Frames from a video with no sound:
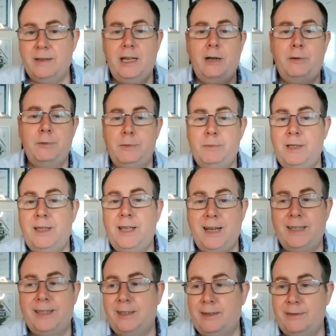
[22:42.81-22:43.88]
I helped him with that
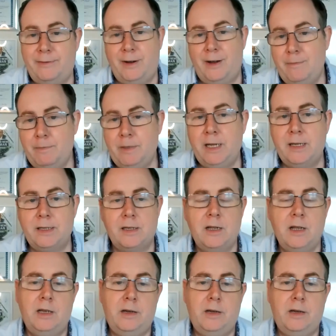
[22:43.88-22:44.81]
in like 5 minutes.